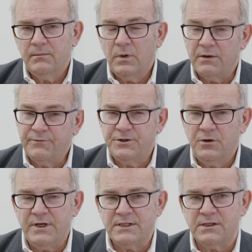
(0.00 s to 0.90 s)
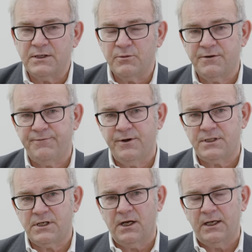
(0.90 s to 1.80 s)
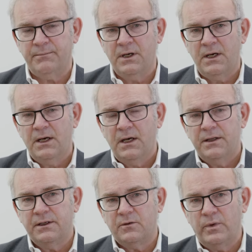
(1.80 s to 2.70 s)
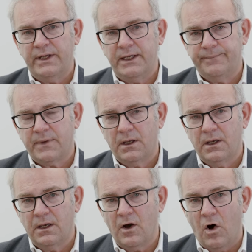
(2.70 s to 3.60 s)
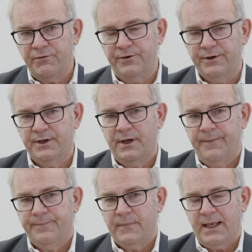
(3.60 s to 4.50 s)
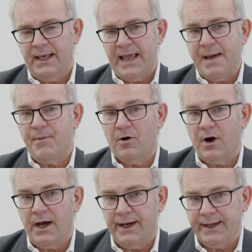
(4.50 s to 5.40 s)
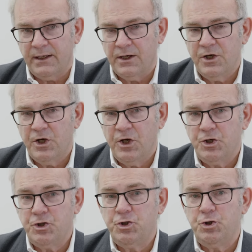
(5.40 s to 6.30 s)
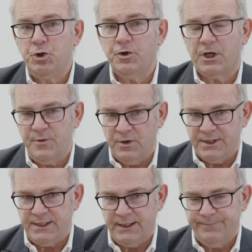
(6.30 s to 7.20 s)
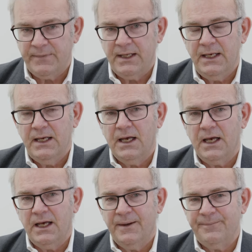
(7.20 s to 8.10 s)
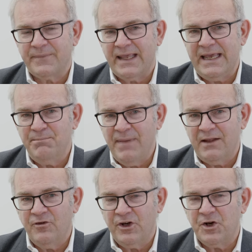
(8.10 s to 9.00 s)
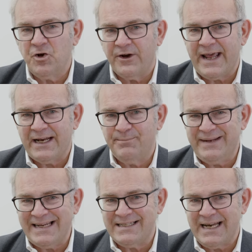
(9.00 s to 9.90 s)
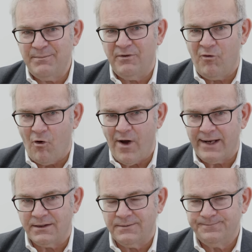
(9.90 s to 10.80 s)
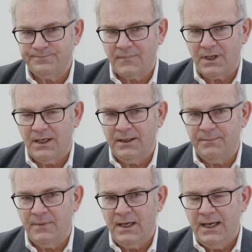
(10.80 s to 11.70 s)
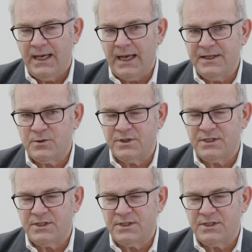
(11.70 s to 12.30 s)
well, for two reasons. It was the first time that we offered MRI to the community in men that had not had a PSA beforehand. And this